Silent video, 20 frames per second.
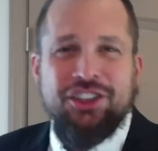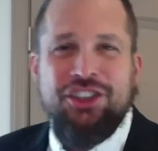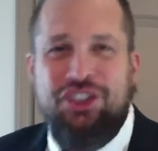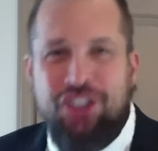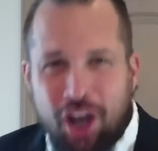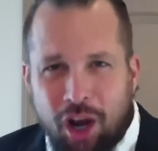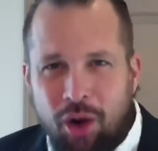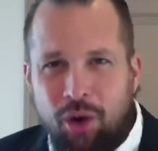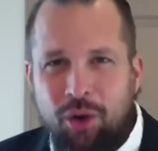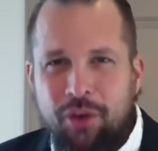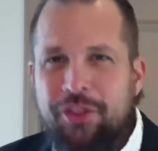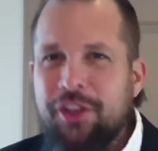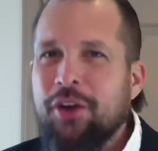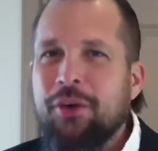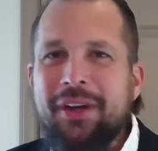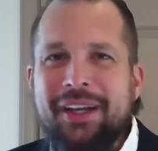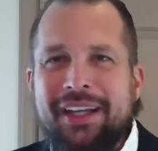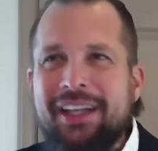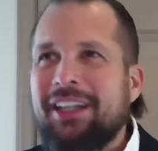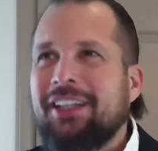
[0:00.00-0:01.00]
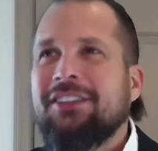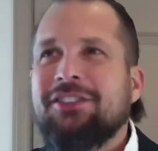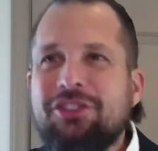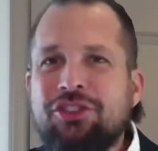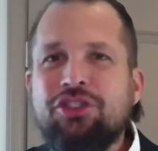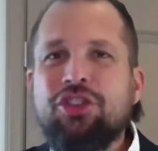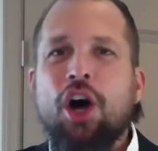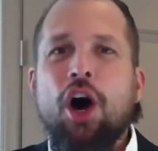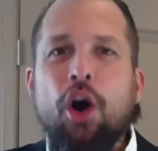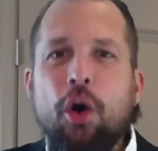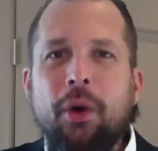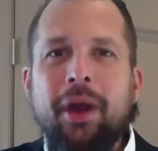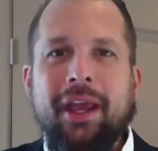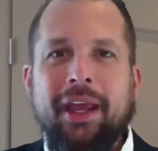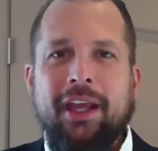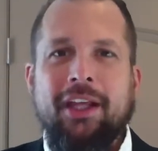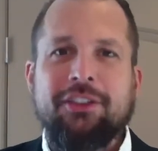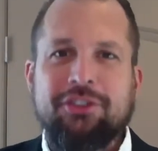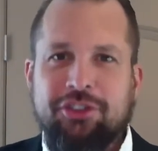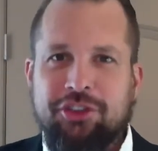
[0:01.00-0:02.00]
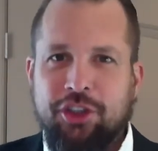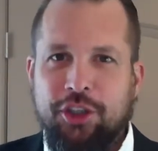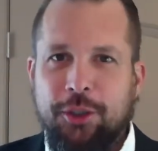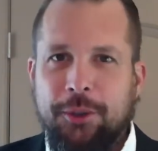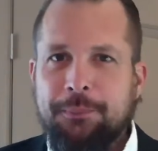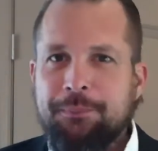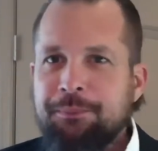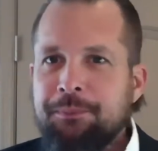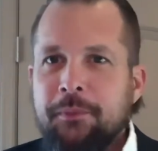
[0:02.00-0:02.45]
joke. There is no answer.